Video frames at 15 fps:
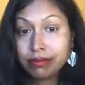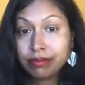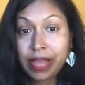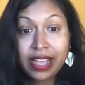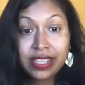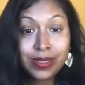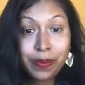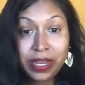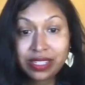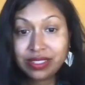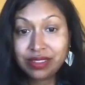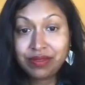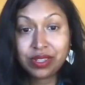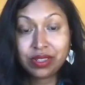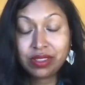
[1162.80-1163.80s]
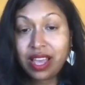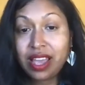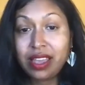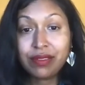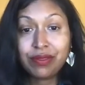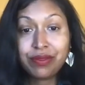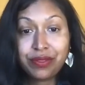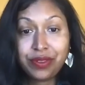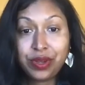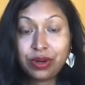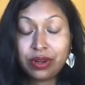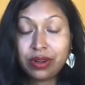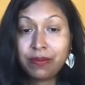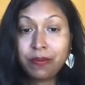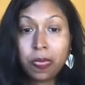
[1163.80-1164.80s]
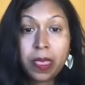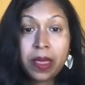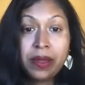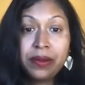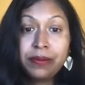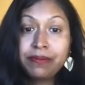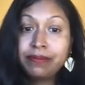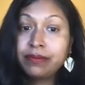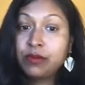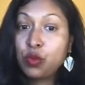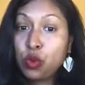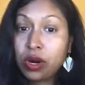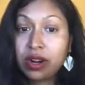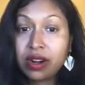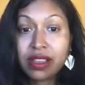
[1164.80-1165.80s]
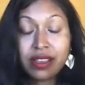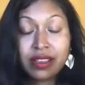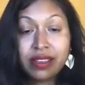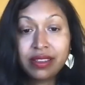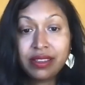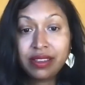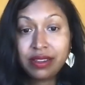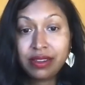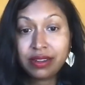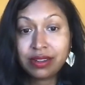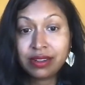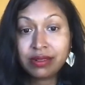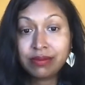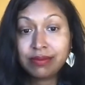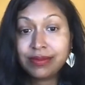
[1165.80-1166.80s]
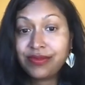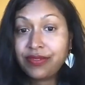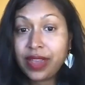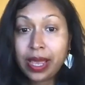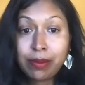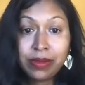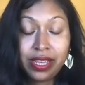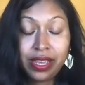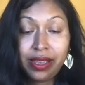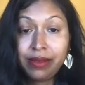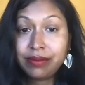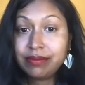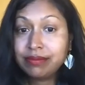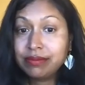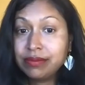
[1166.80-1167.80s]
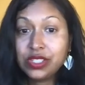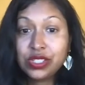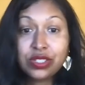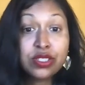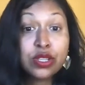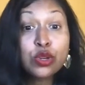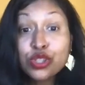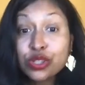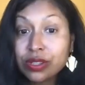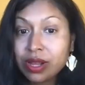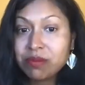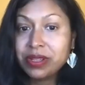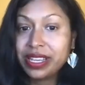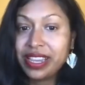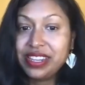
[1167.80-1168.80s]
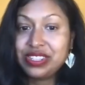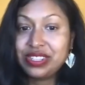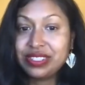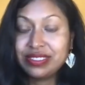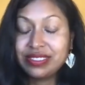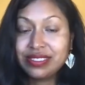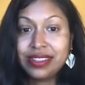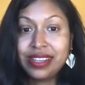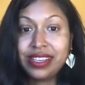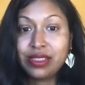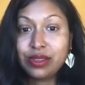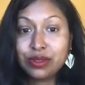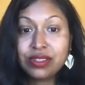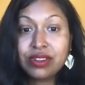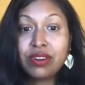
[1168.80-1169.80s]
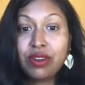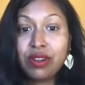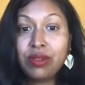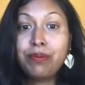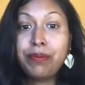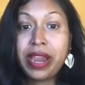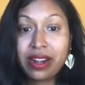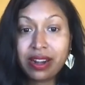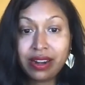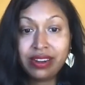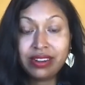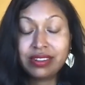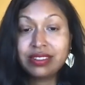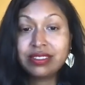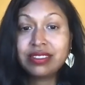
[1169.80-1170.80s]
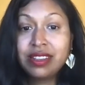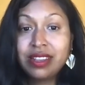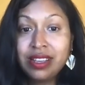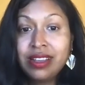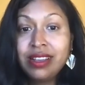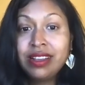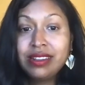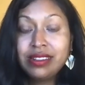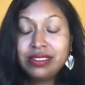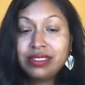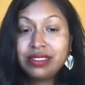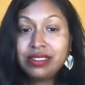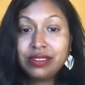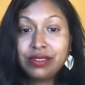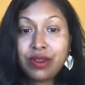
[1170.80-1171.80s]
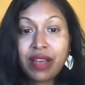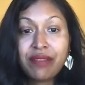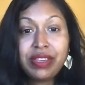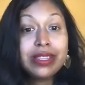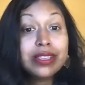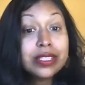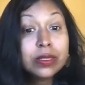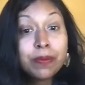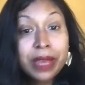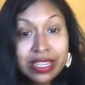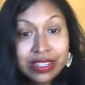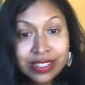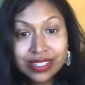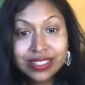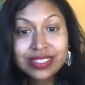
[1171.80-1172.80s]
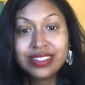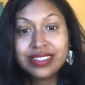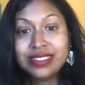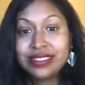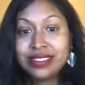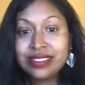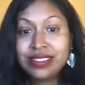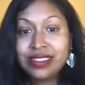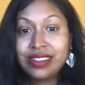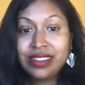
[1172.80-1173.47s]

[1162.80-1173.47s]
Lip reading: aspects of your life, your work, your family, your social obligations. Like, those are all barriers to having the spaciousness